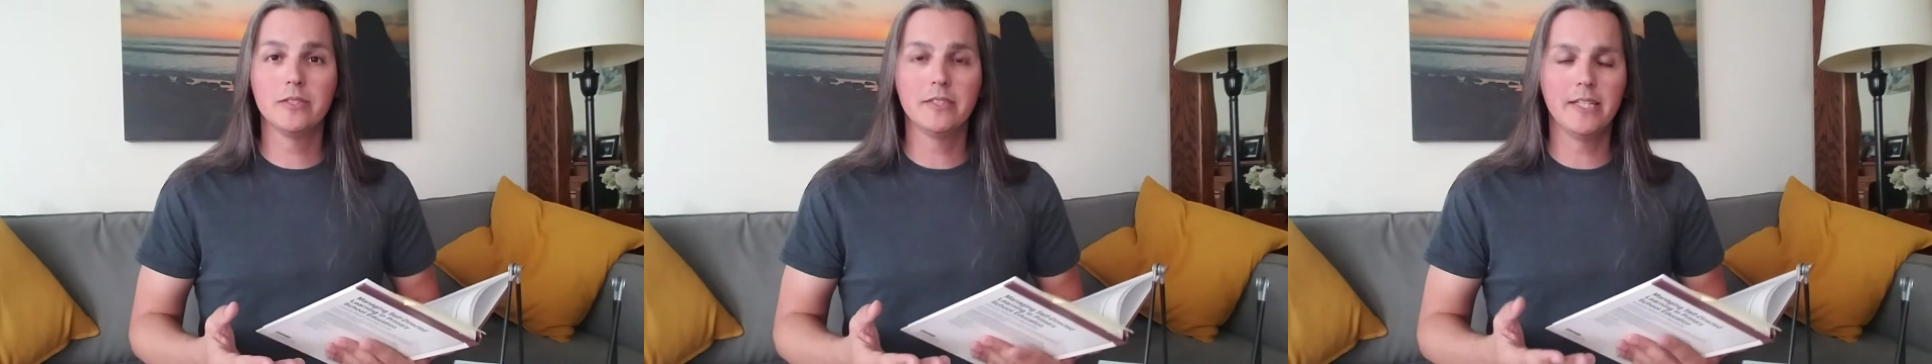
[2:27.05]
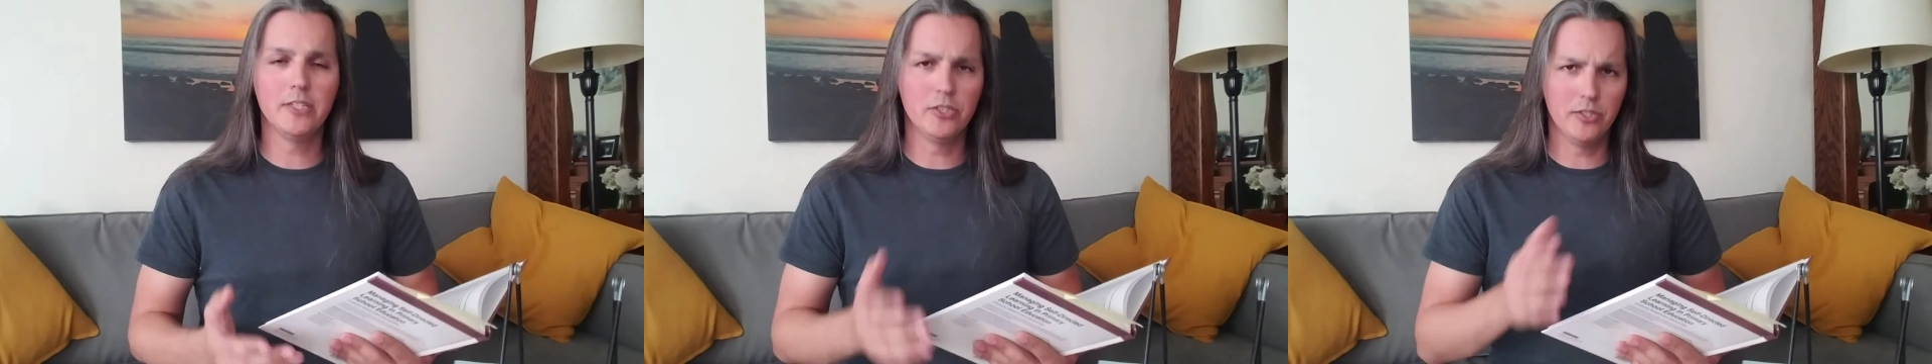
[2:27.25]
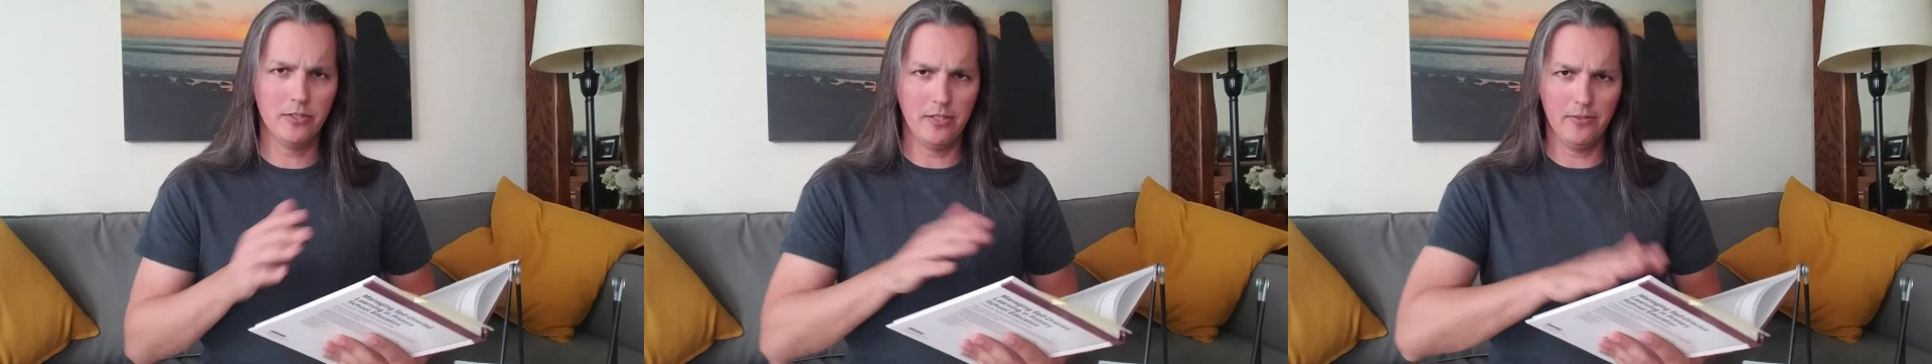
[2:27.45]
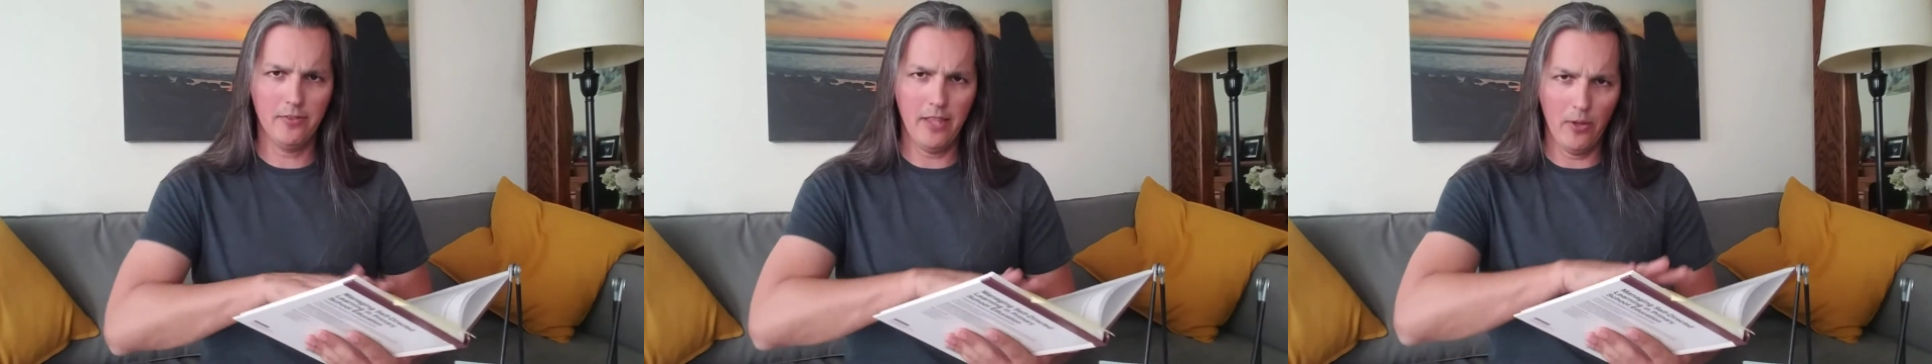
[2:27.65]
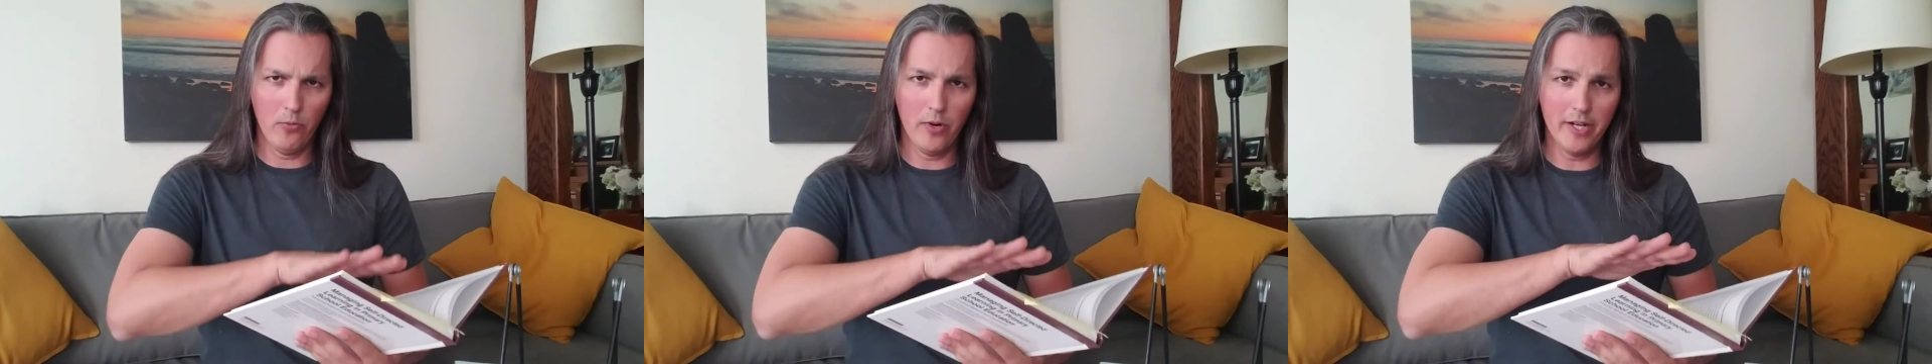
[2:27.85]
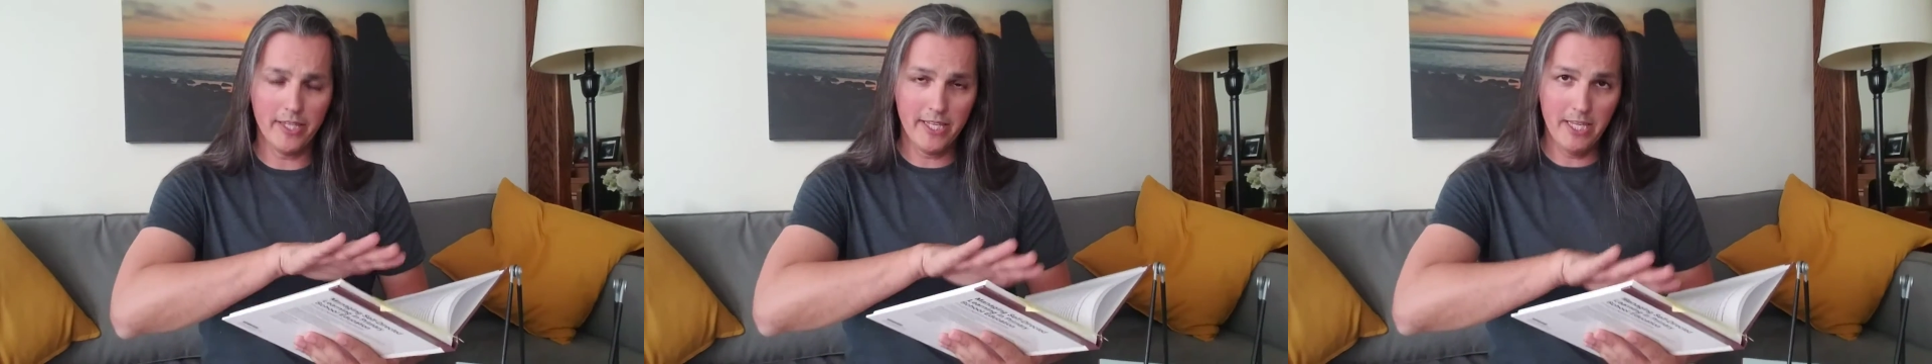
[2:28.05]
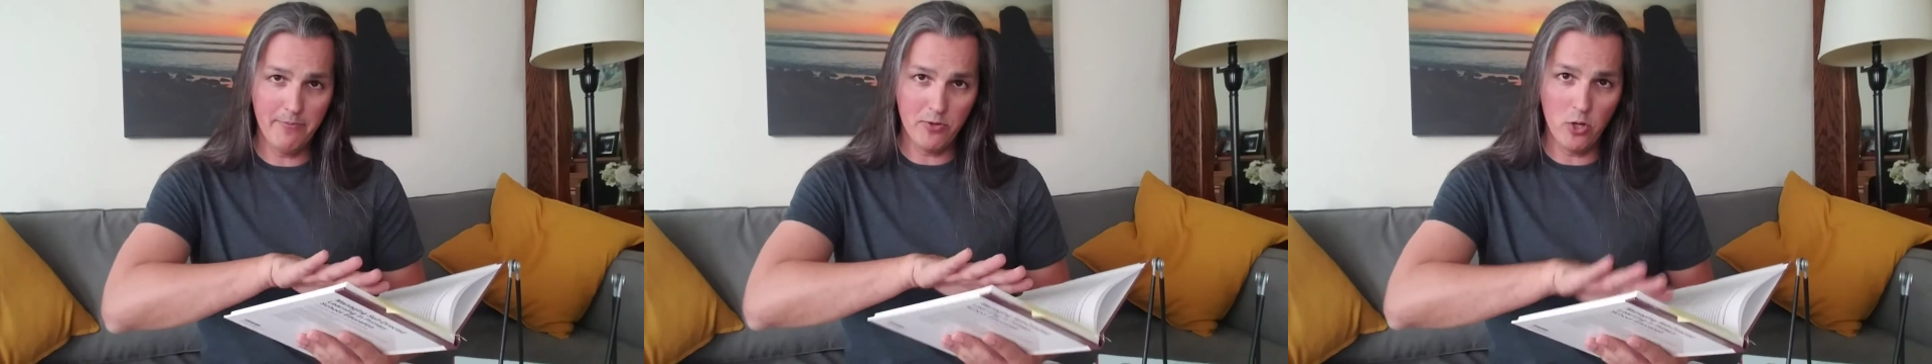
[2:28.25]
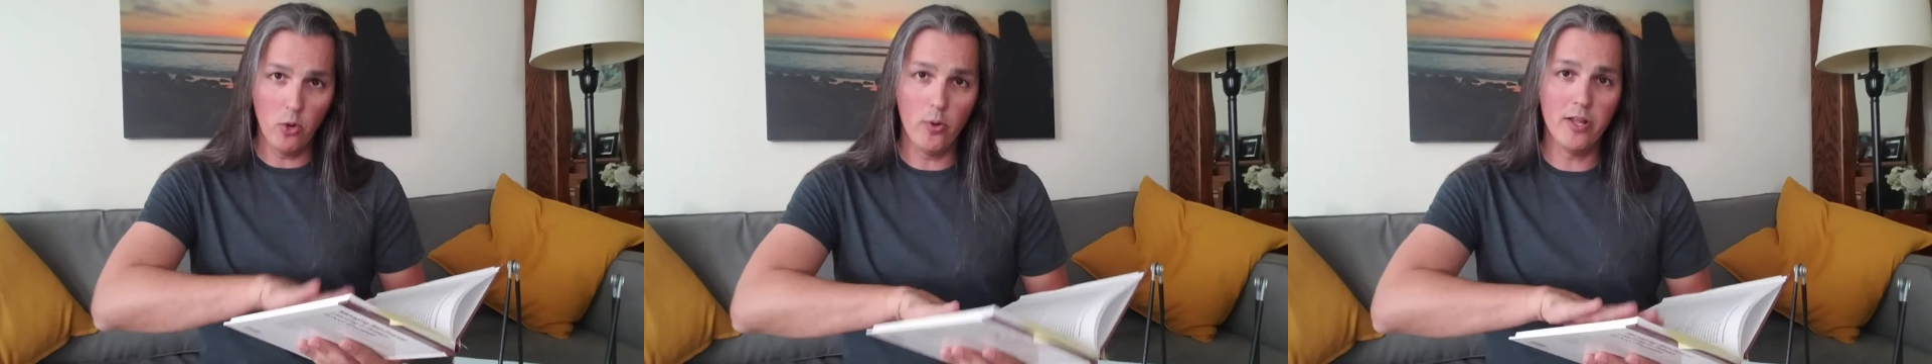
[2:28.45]
They want to
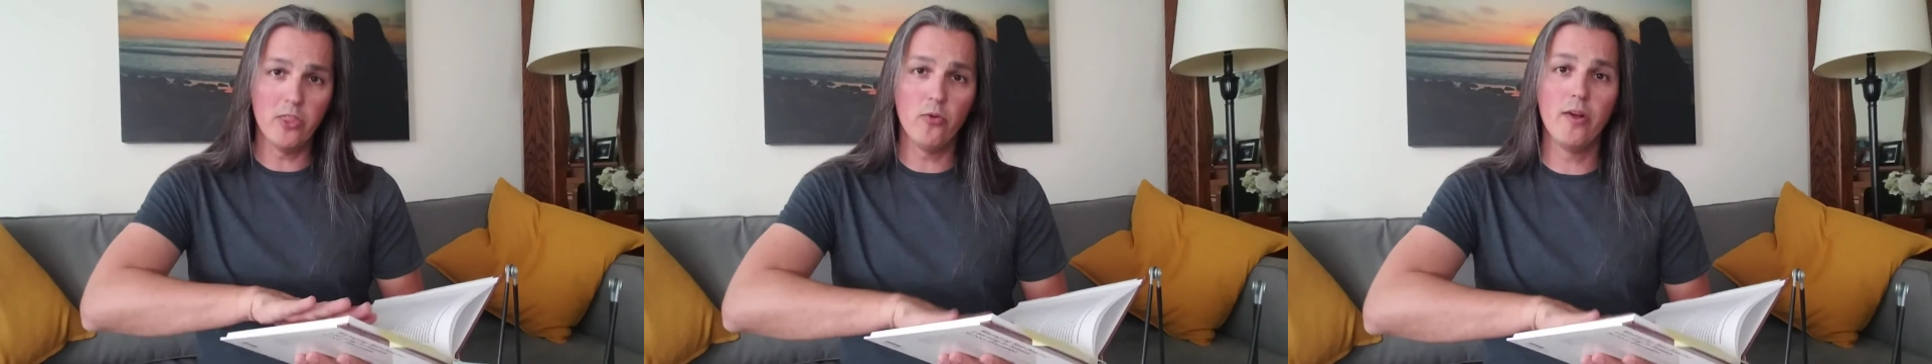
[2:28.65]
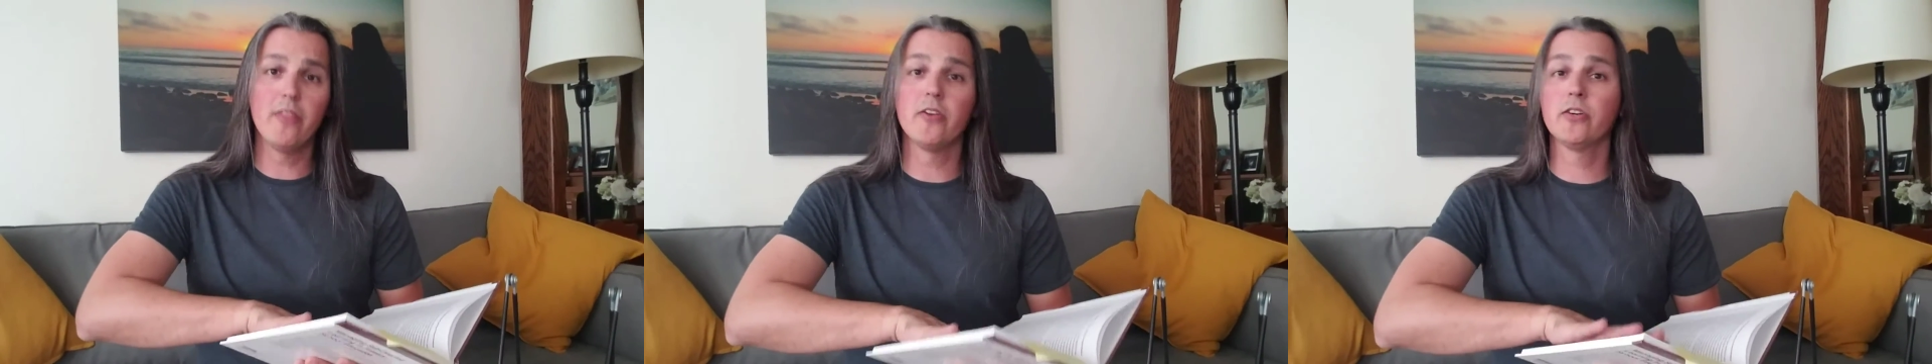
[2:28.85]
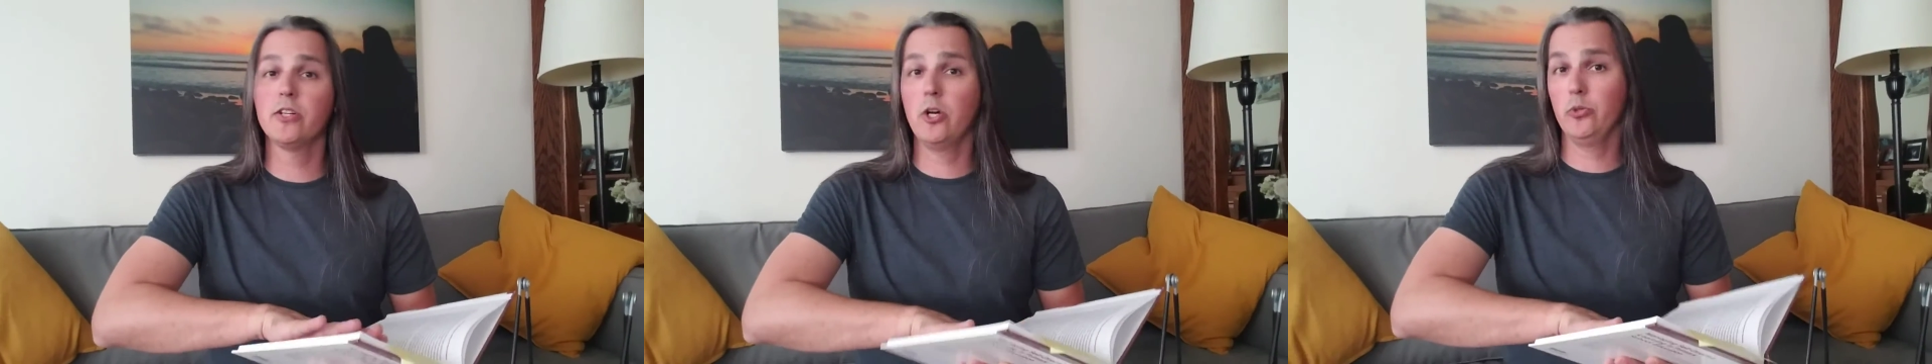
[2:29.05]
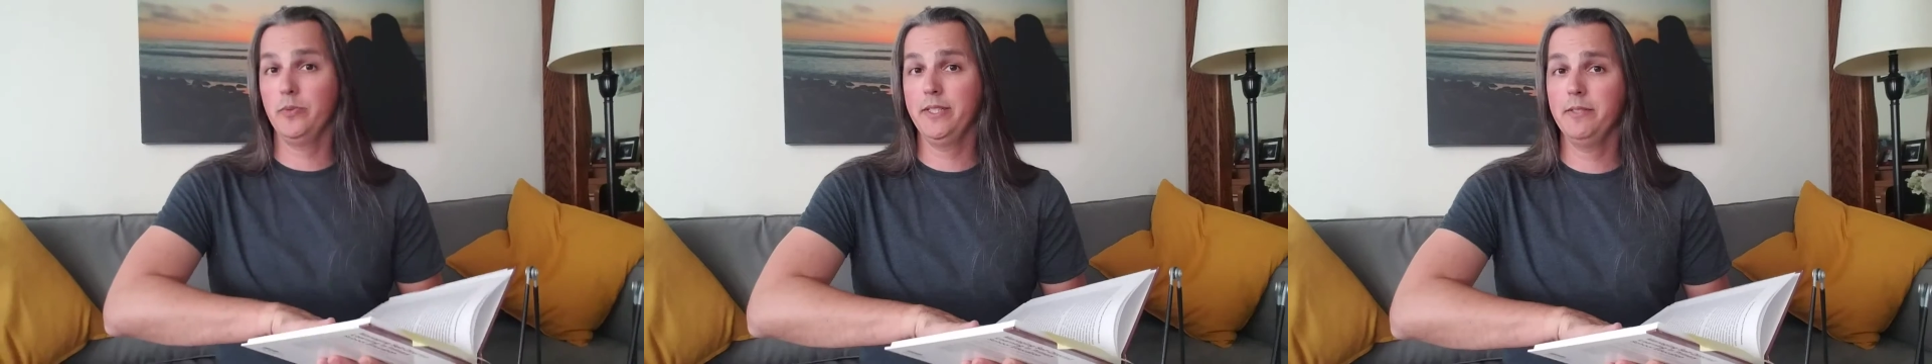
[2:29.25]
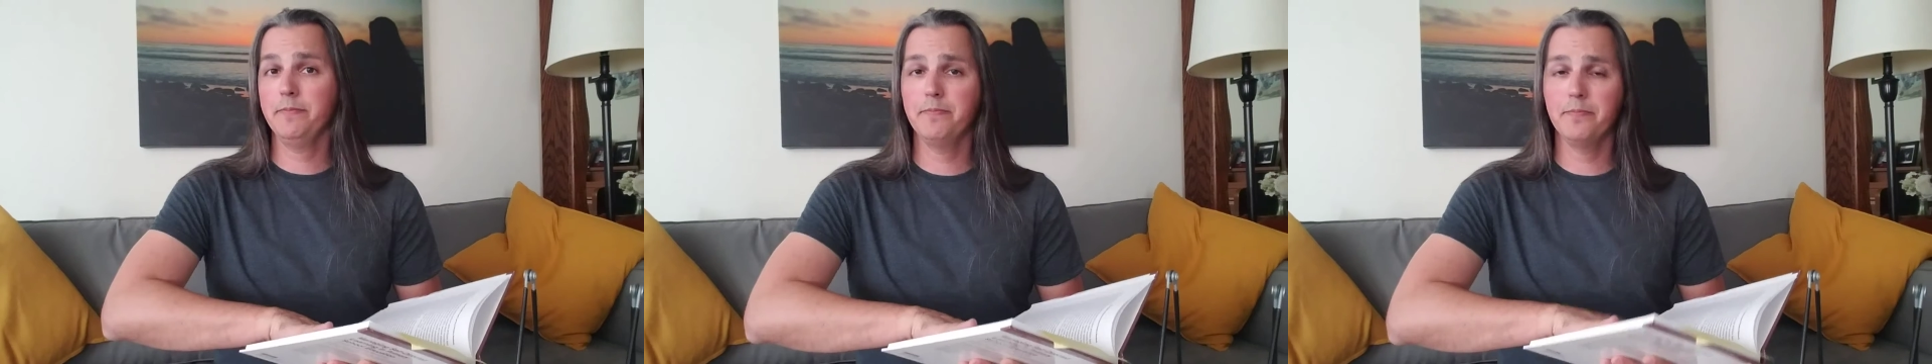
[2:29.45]
keep going the way they're going,